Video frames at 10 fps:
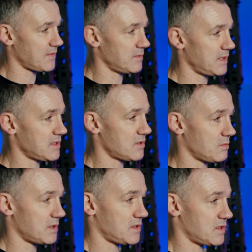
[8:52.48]
foundation,
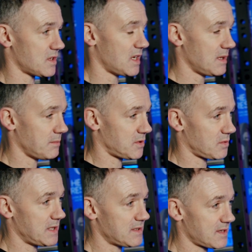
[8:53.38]
which is
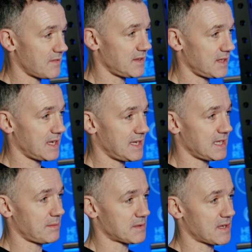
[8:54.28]
between 70 and
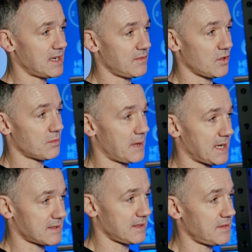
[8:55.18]
80% of your
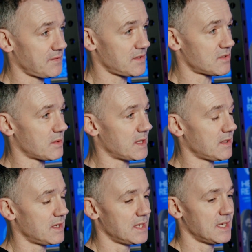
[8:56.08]
max lift as
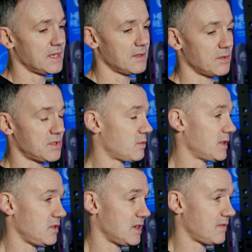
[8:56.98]
well, which
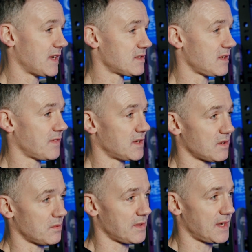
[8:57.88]
when you eventually find
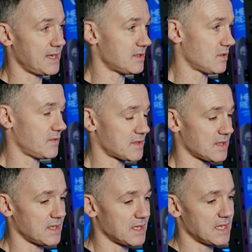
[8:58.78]
out what that is,
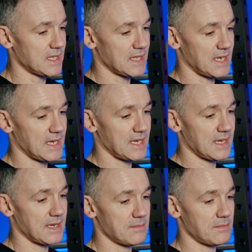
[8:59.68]
obviously,
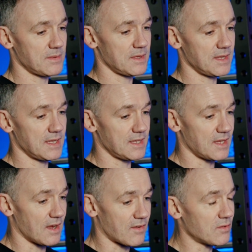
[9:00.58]
around
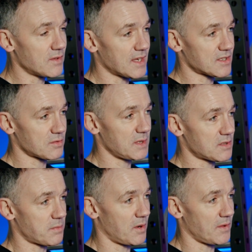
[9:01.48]
that sweet
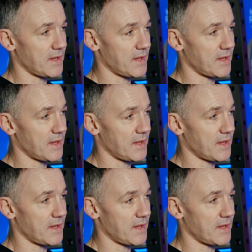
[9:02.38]
spot